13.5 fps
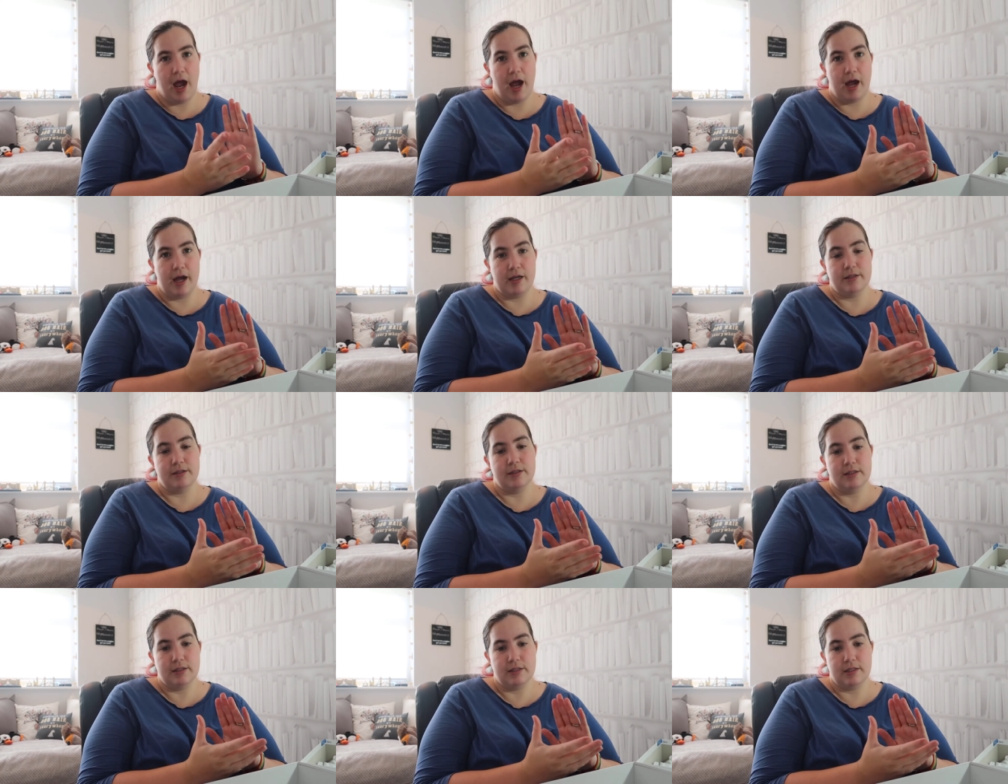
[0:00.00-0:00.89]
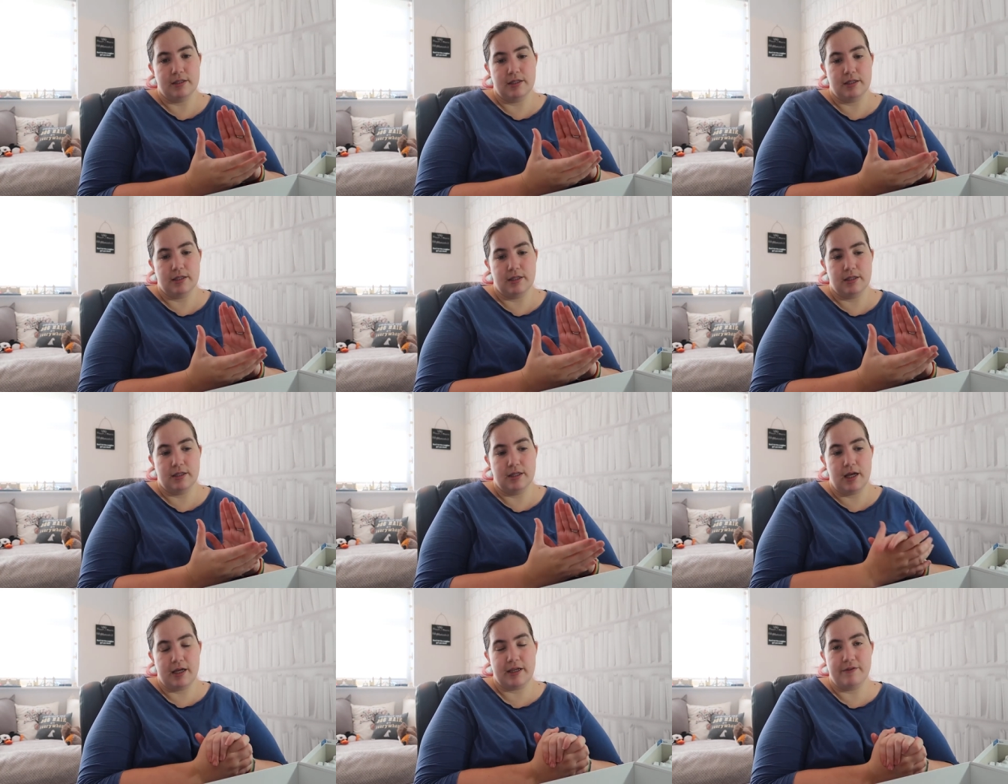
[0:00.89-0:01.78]
and
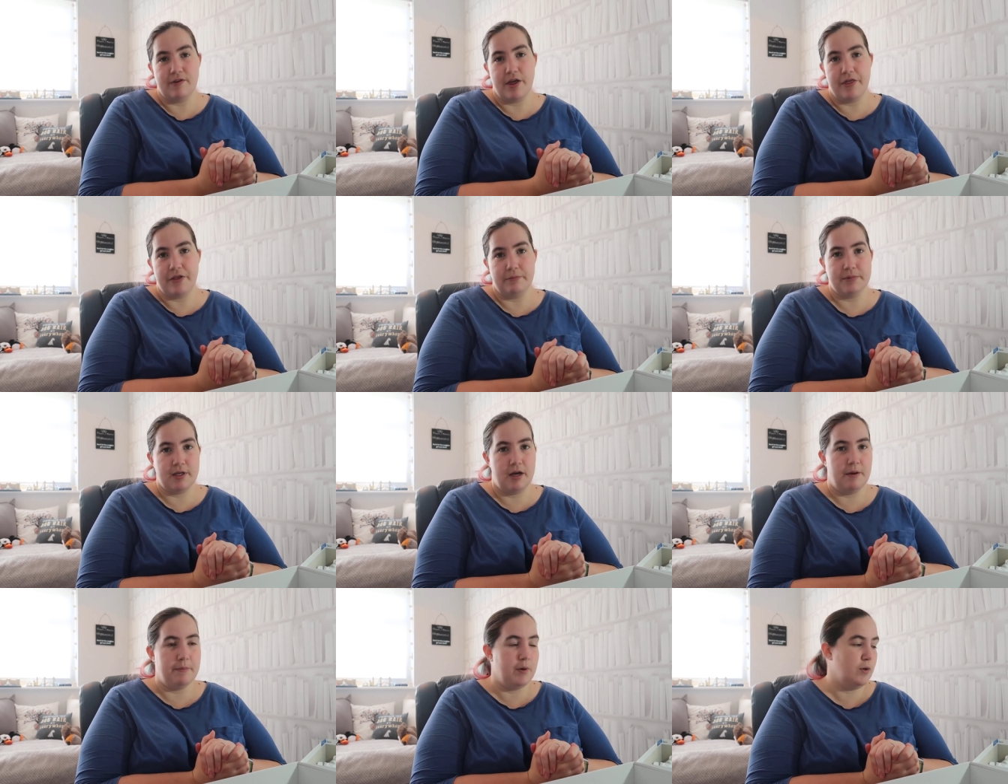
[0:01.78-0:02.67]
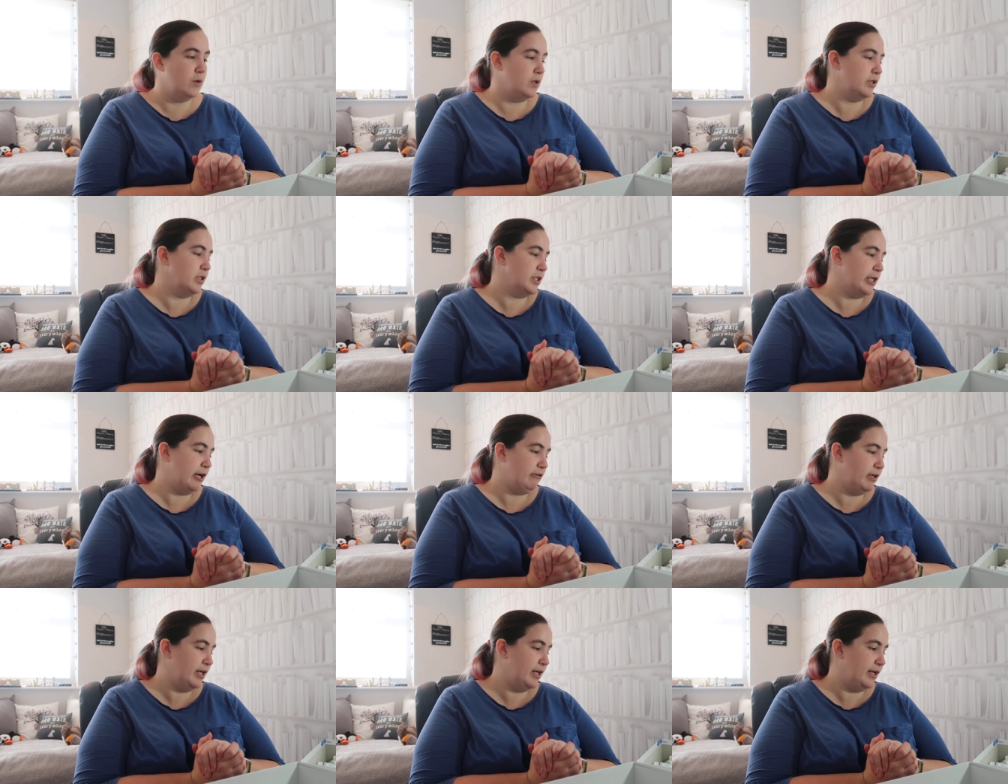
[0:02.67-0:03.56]
yeah, give it a thumbs up or
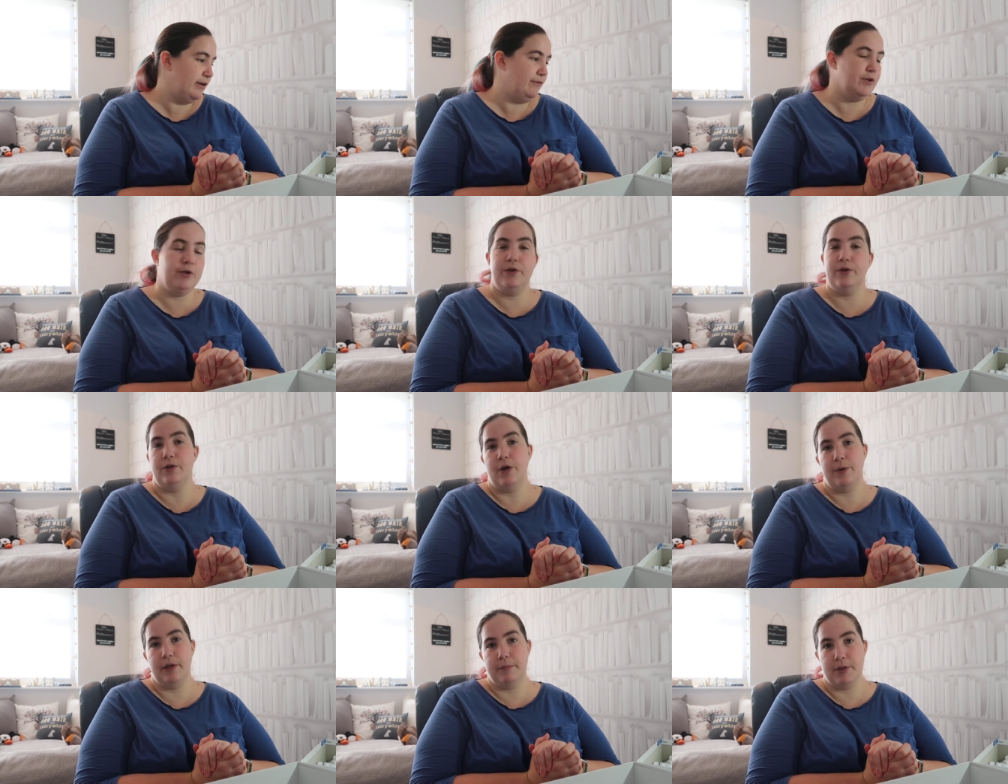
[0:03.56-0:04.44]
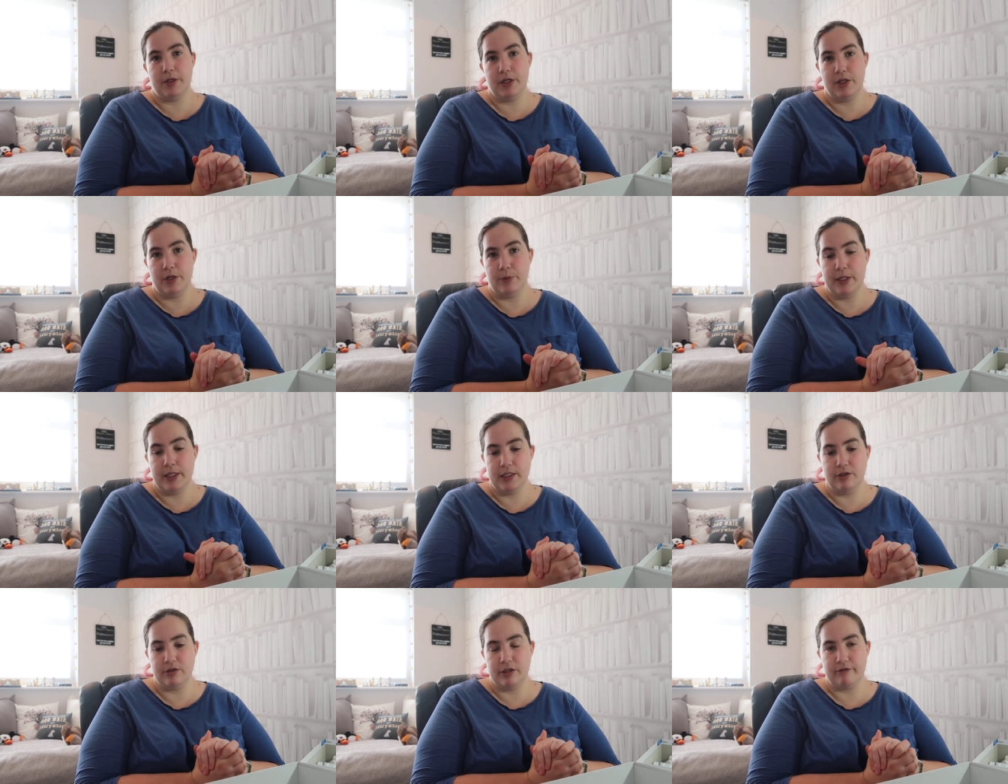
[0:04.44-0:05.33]
share it if you know anybody that will
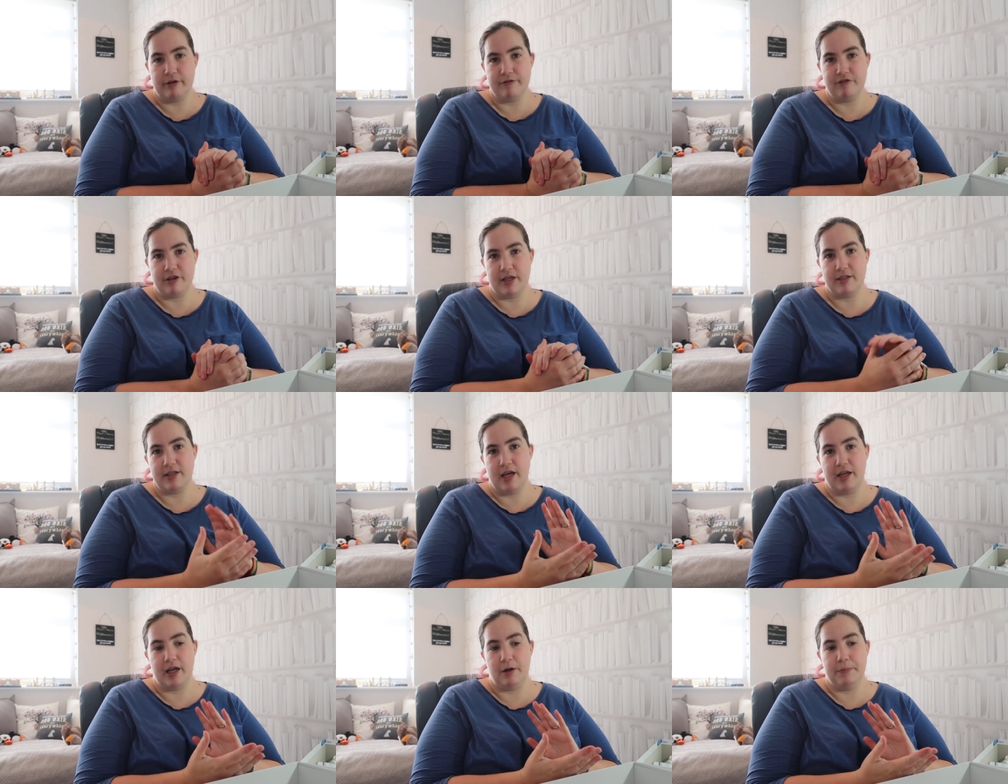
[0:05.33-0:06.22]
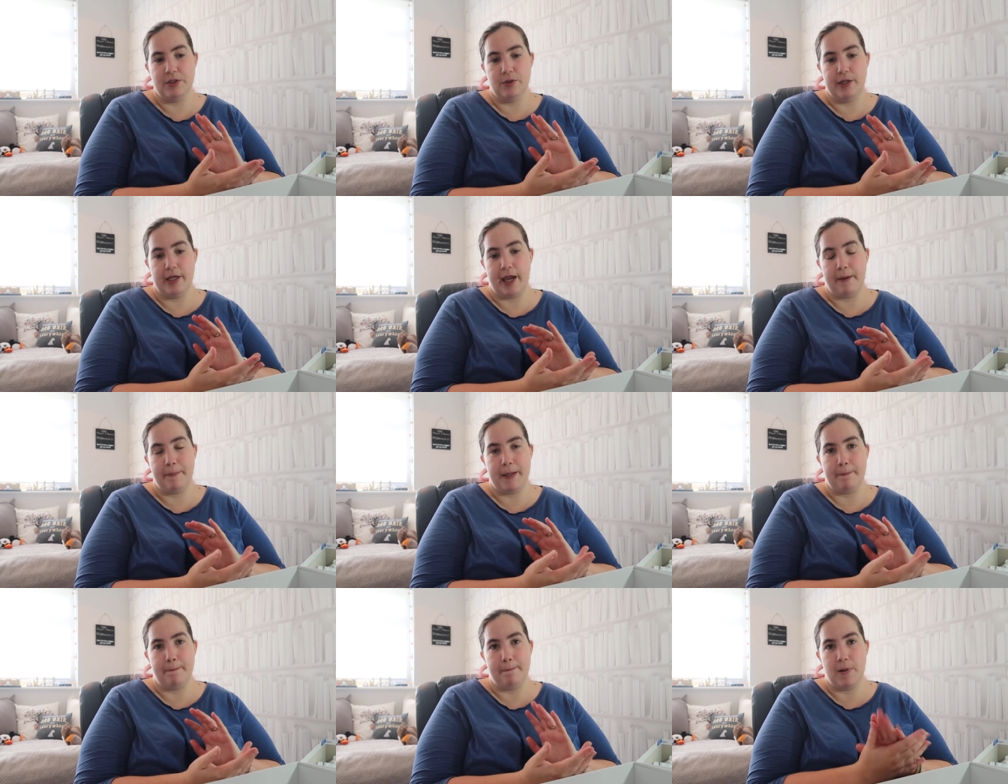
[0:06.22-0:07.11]
enjoy Gravitrax. And I'll be doing a
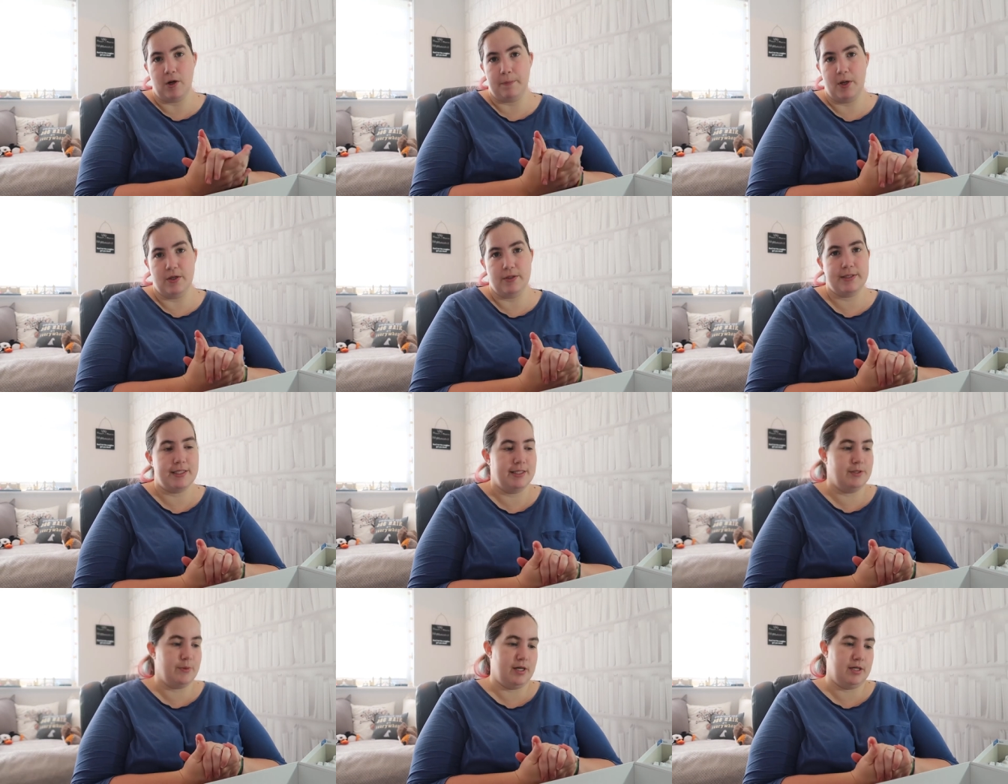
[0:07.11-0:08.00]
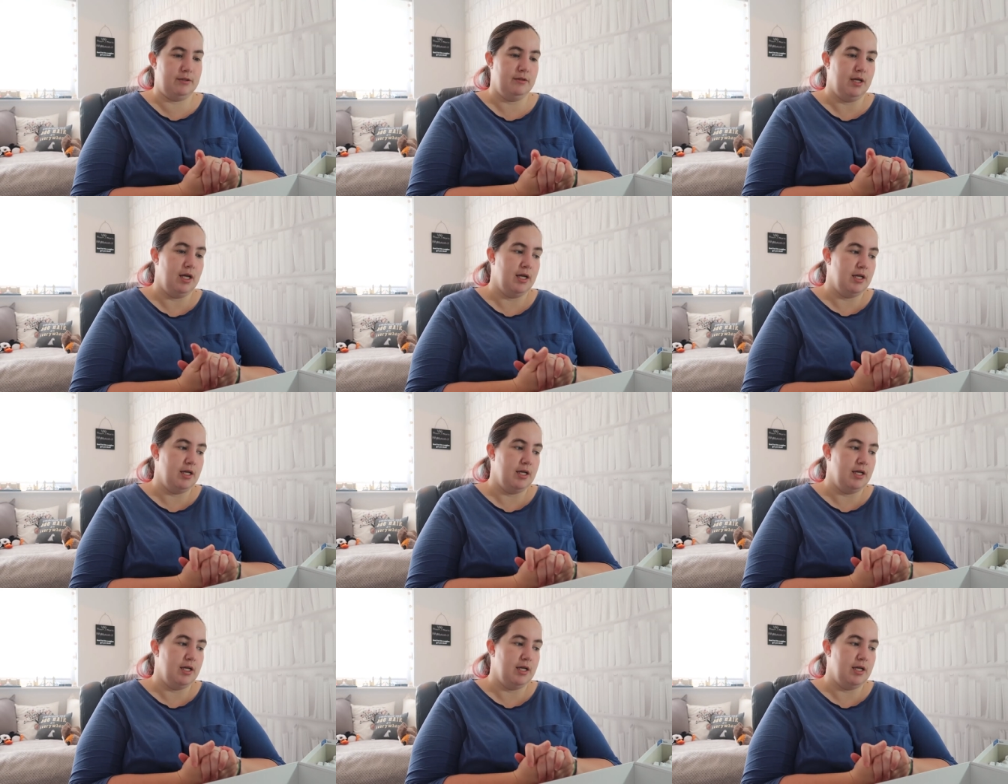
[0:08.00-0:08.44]
big blog post as well.